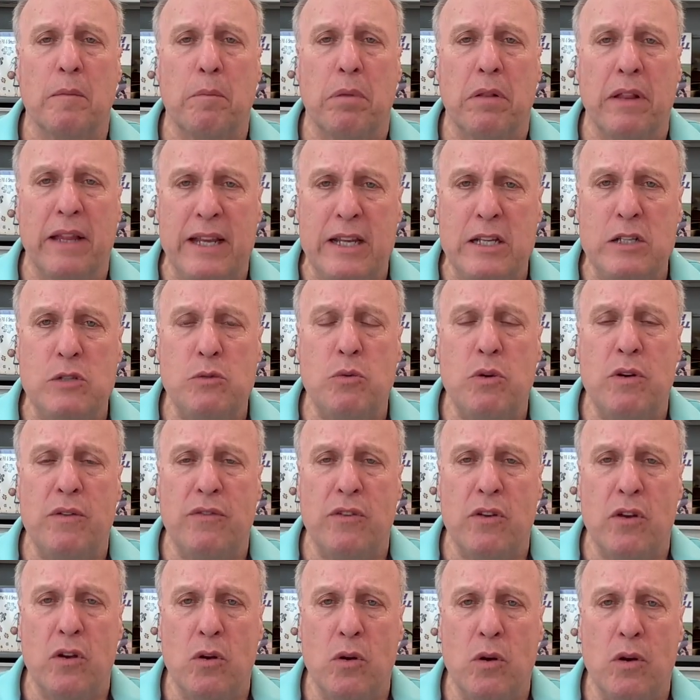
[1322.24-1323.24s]
Please
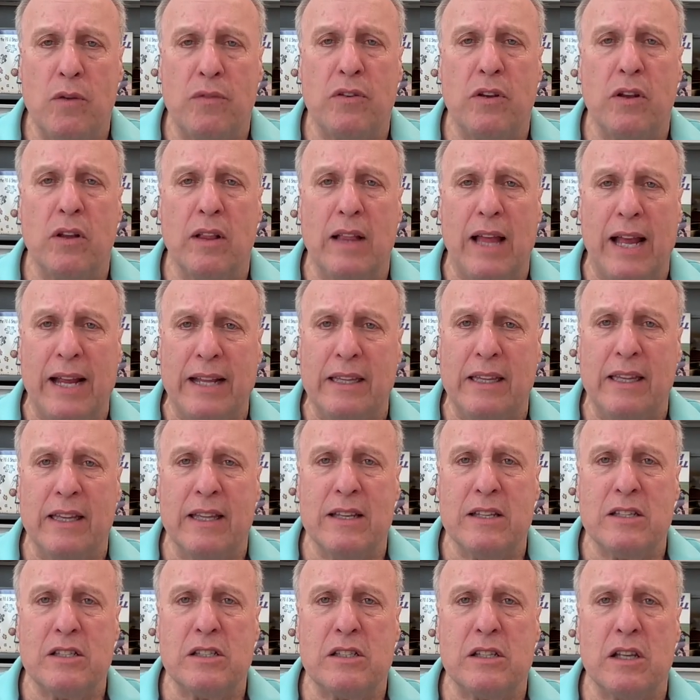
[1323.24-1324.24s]
review if you like
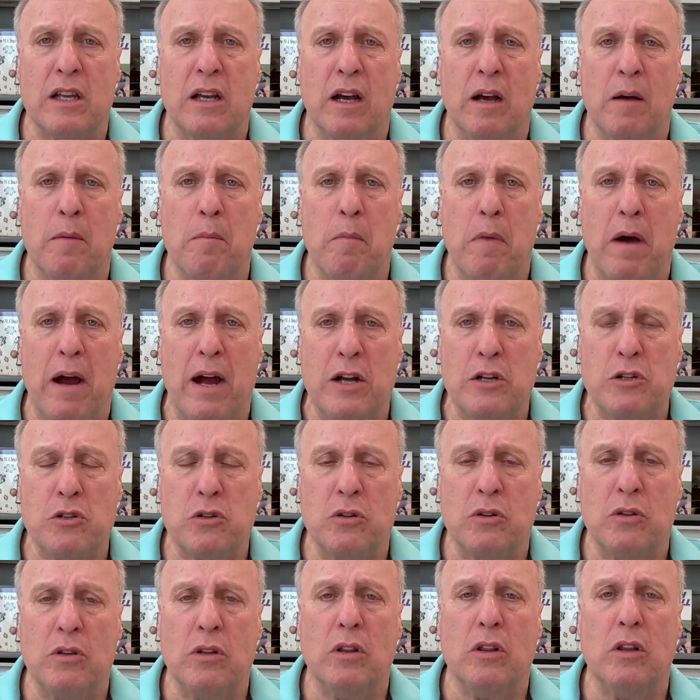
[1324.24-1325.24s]
this
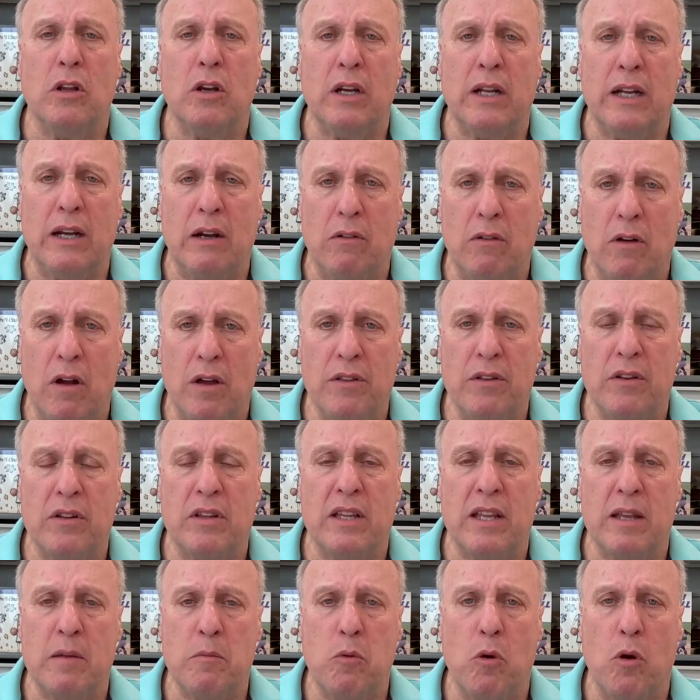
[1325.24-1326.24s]
module. Look at our other
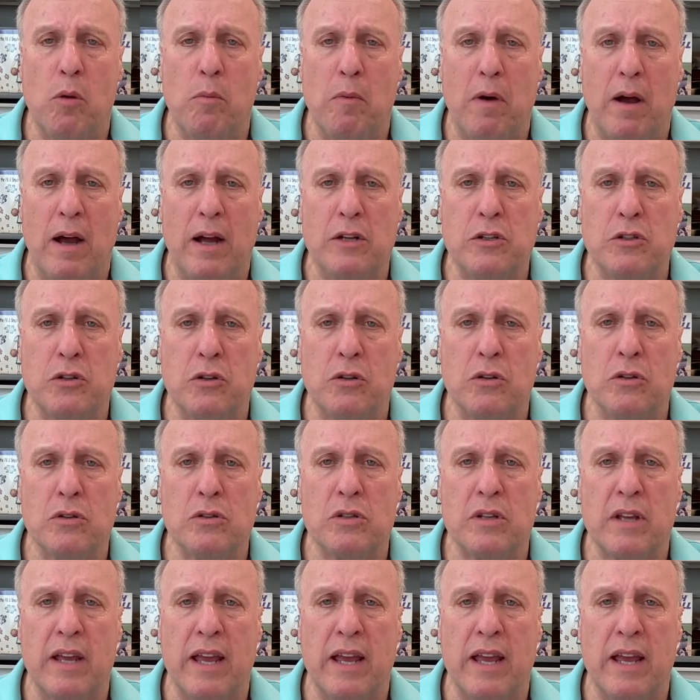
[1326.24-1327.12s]
T-ball modules.